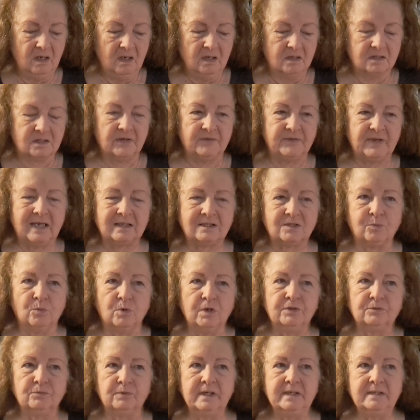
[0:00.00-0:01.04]
So that's
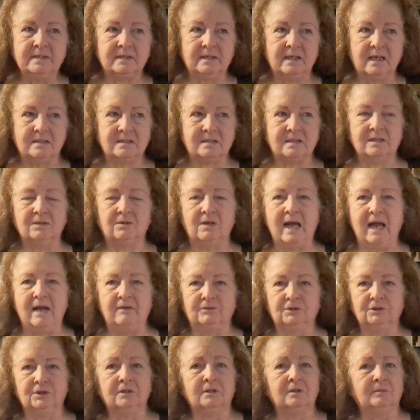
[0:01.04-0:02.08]
one reason I still have a
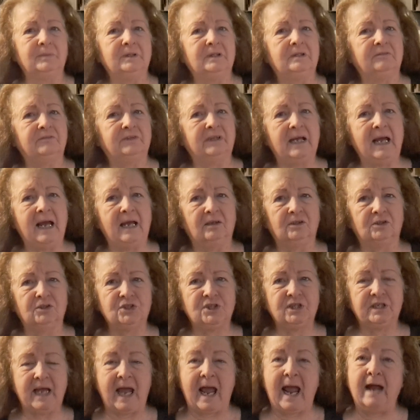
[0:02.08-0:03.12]
little bit of an
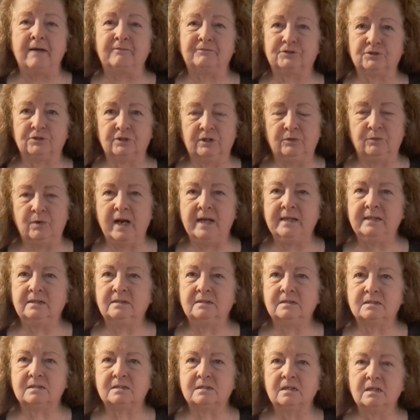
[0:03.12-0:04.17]
allergy after it
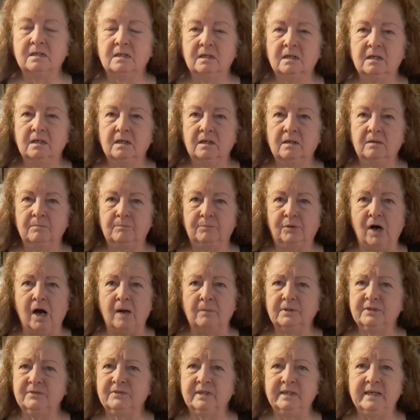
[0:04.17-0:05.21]
rains,
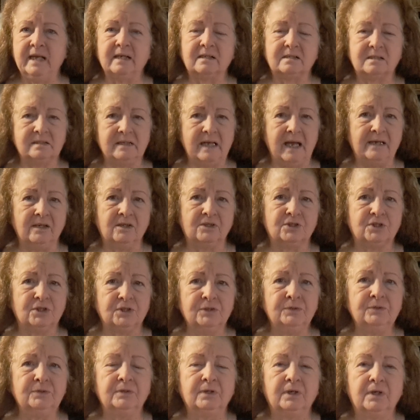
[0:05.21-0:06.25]
probably the next day or
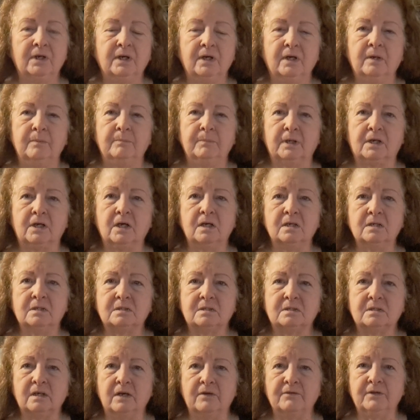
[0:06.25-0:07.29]
two,
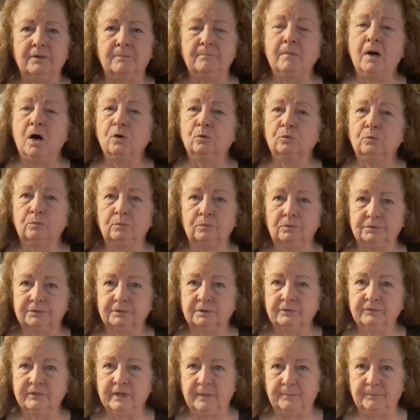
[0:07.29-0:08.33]
because of the mold
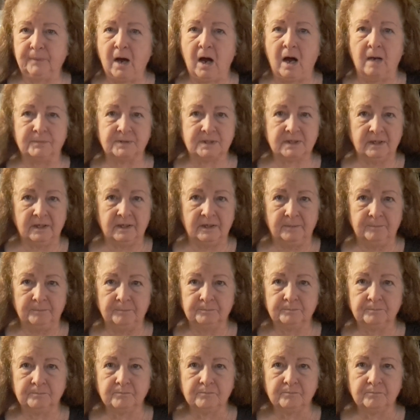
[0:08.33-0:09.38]
that pops up
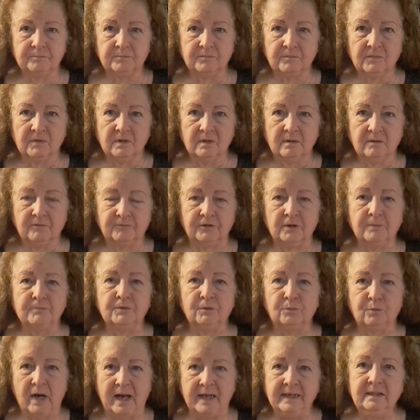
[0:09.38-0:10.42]
from the
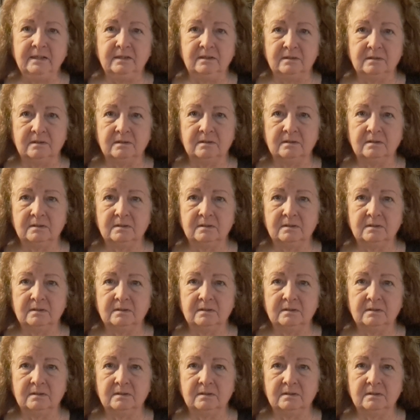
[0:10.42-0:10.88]
rain.